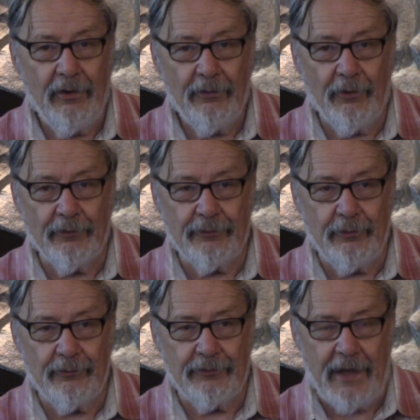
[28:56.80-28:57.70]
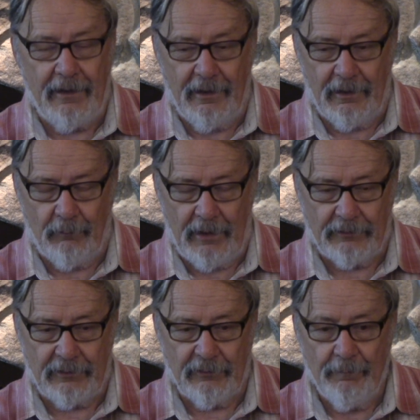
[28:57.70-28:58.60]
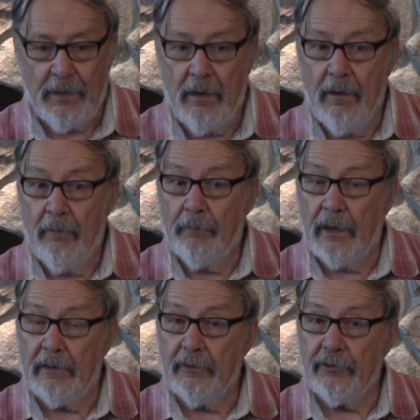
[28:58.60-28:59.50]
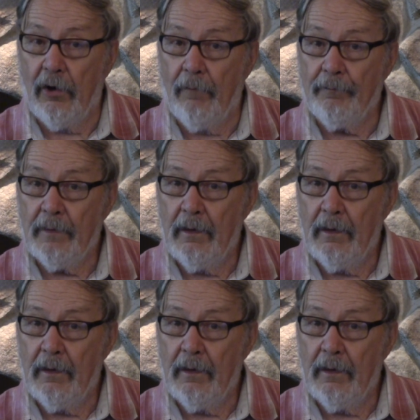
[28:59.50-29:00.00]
those two stand hunting methods. But so